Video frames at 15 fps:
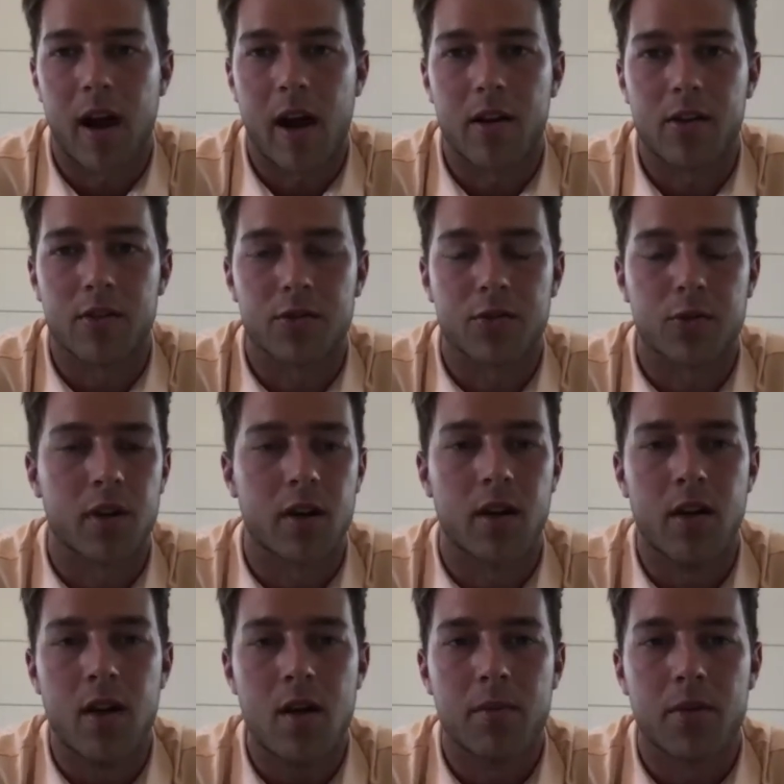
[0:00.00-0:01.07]
How did your sort of
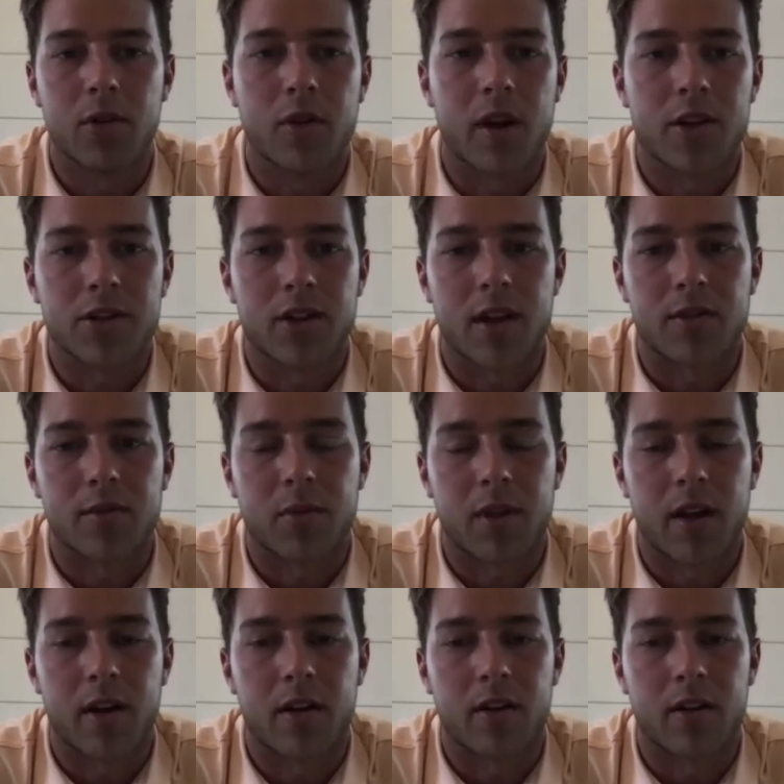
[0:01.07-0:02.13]
progression as a
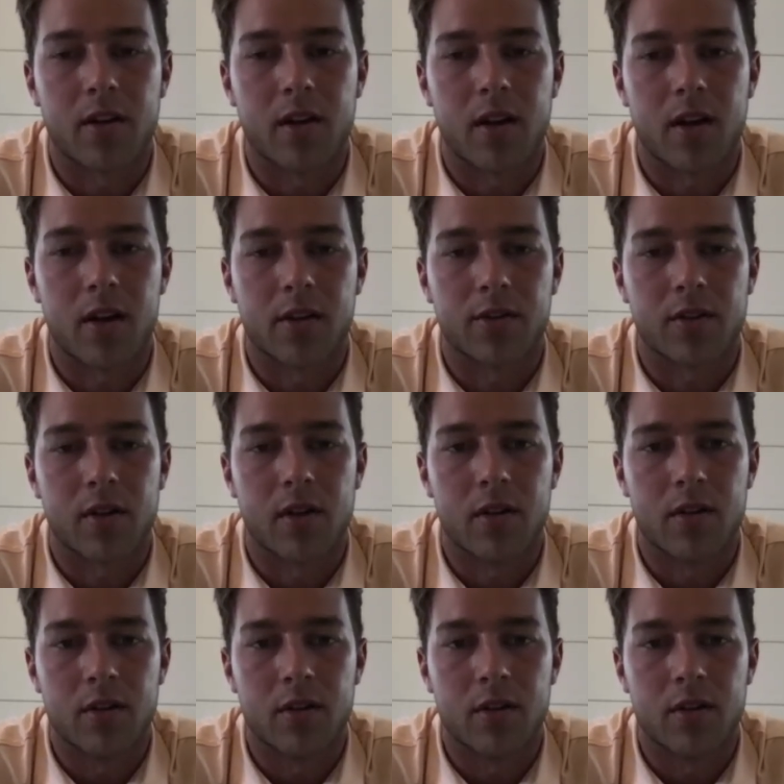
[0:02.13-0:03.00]
player start?